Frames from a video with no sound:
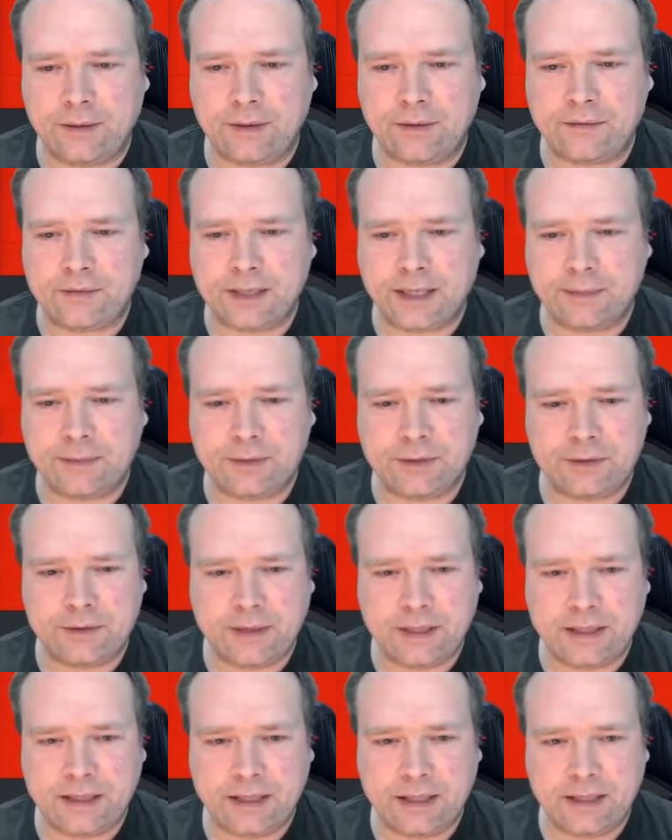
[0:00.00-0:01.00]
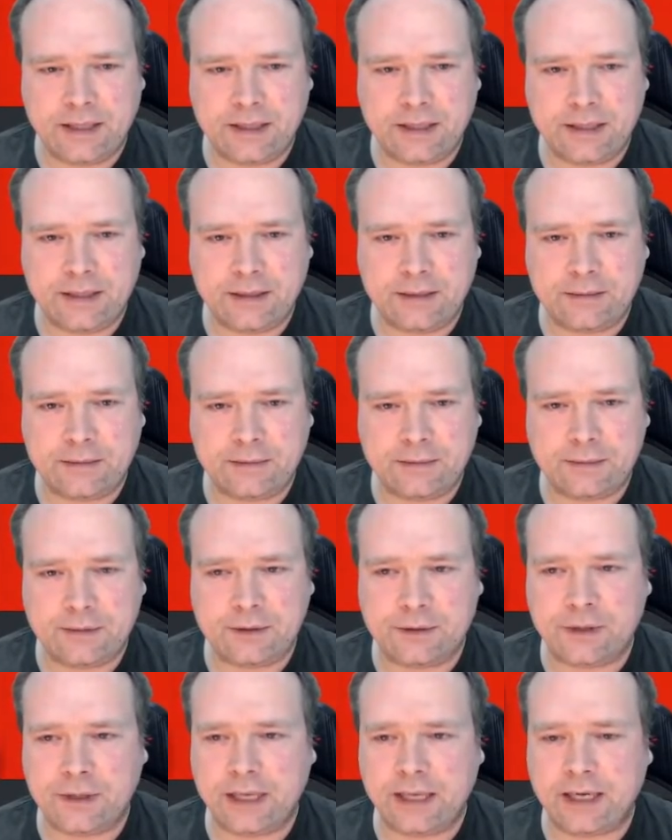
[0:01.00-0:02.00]
have time to actually
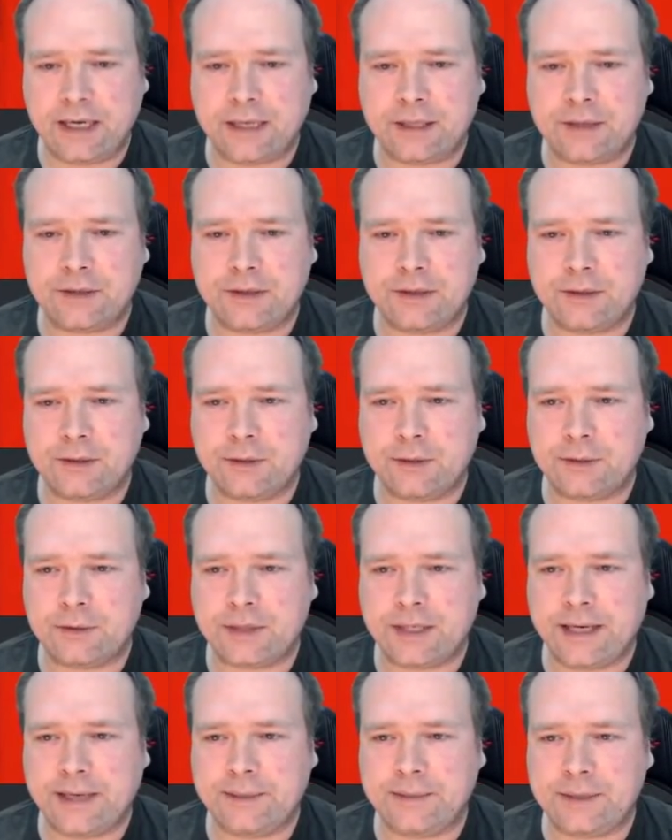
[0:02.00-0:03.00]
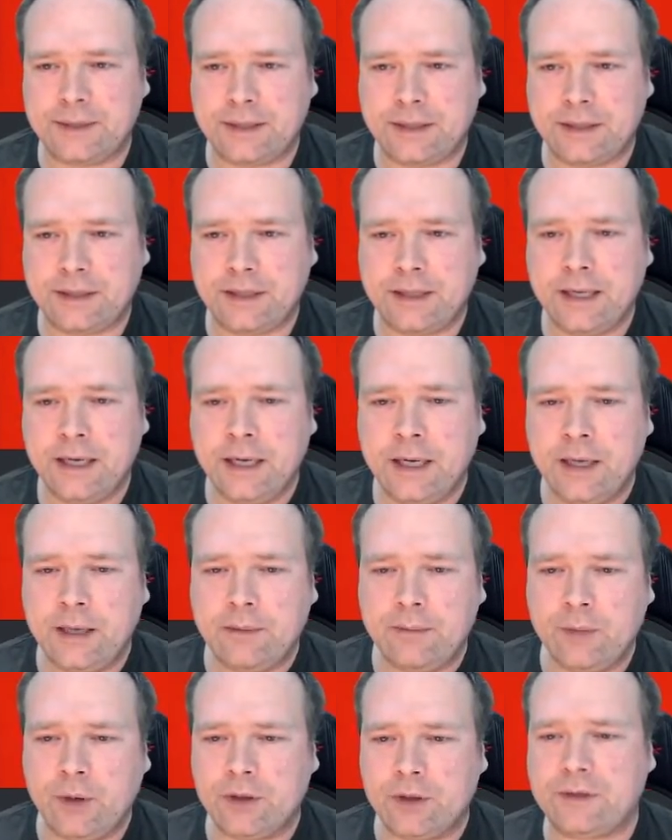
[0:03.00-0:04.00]
to dig into those games. And
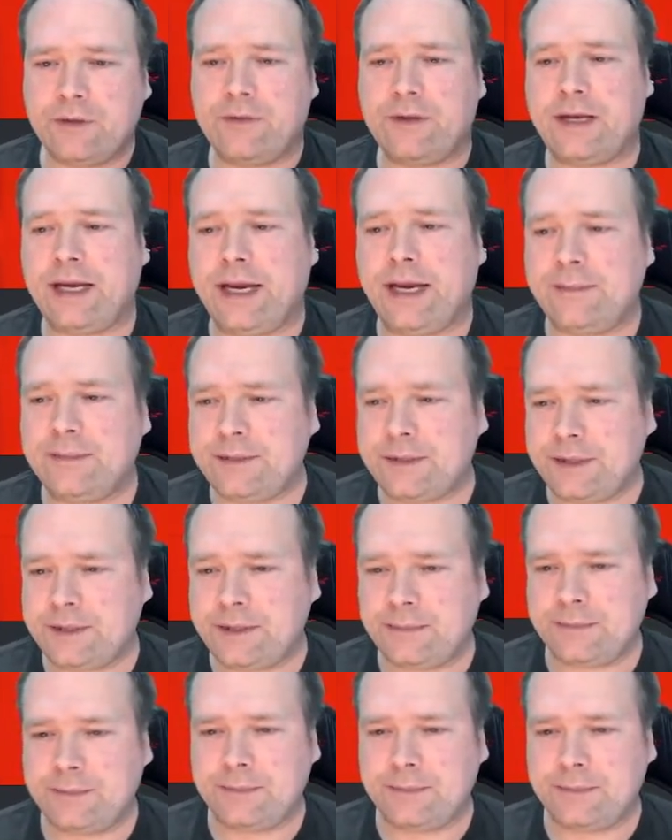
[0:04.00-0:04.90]
most of the games,